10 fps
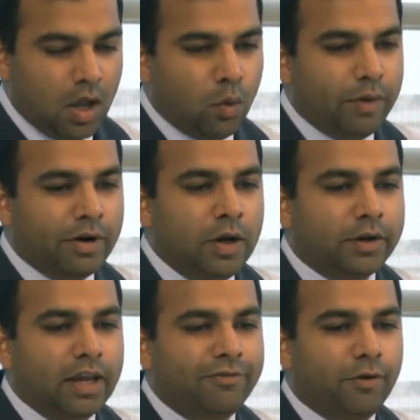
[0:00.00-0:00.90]
We were
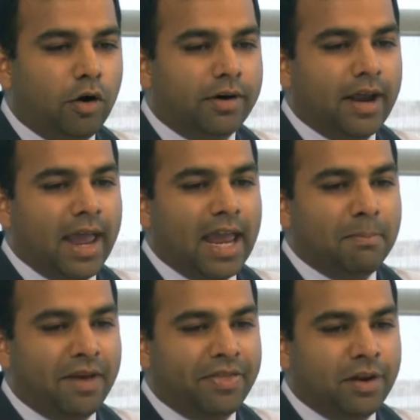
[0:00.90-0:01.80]
looking for a
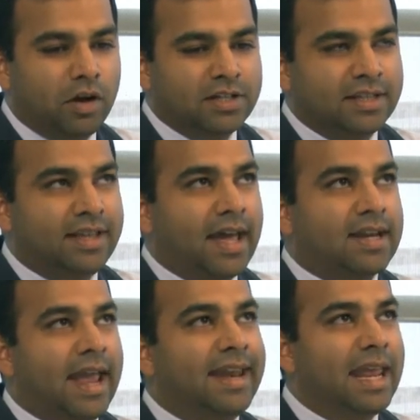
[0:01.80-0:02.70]
methodology
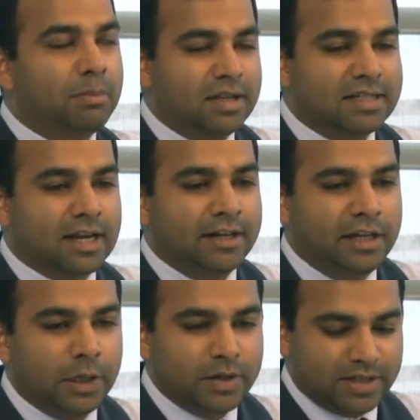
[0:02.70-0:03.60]
that enables
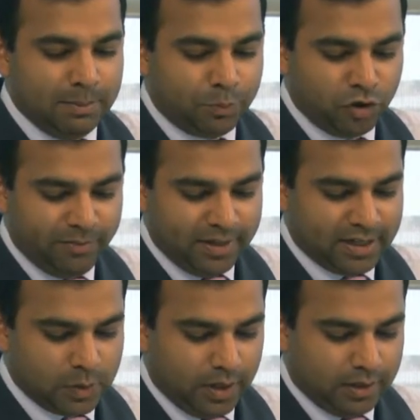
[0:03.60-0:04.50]
continuous improvement
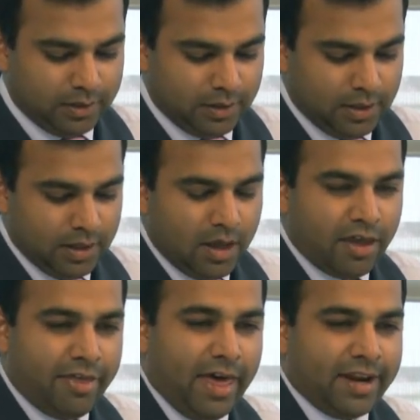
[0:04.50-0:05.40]
as well.
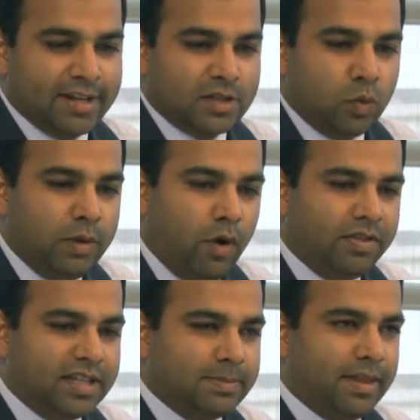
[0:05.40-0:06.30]
That is, we
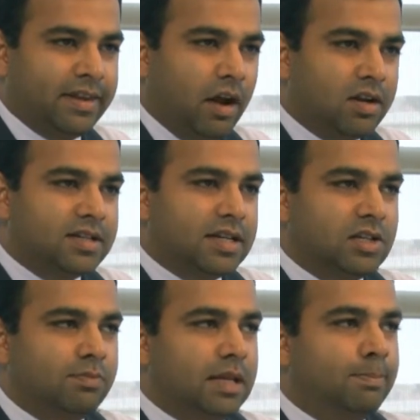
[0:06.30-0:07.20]
want this methodology
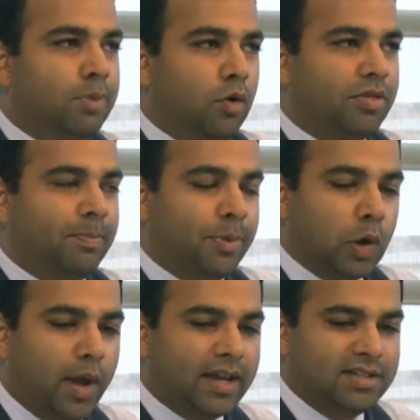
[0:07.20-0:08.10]
to be both
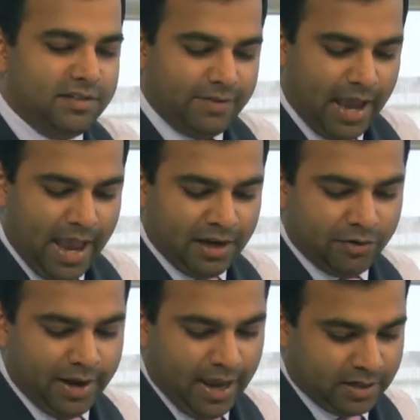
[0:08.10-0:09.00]
proactive and
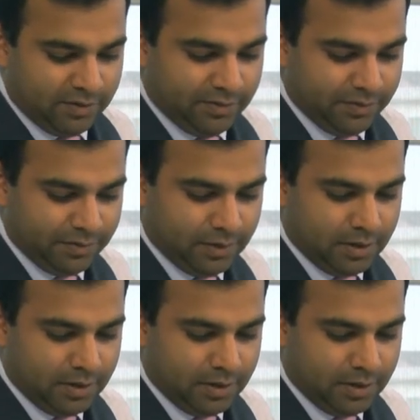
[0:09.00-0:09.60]
reactive.